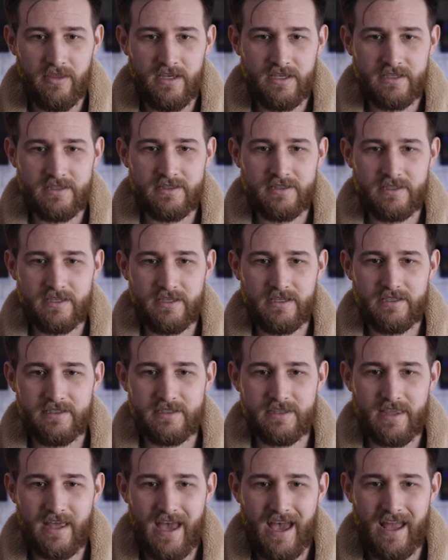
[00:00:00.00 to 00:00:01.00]
this is
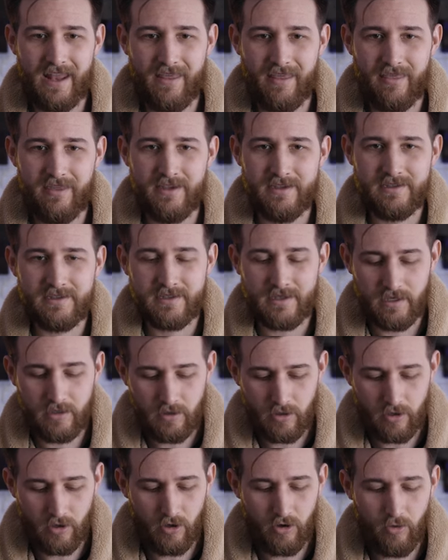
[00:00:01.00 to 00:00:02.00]
that this
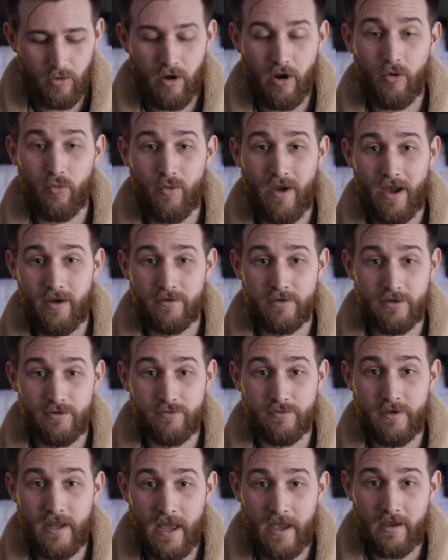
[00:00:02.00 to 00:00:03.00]
can go around your
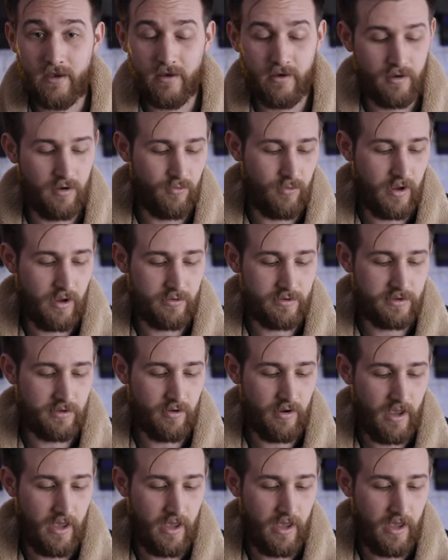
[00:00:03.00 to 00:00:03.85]
neck, around your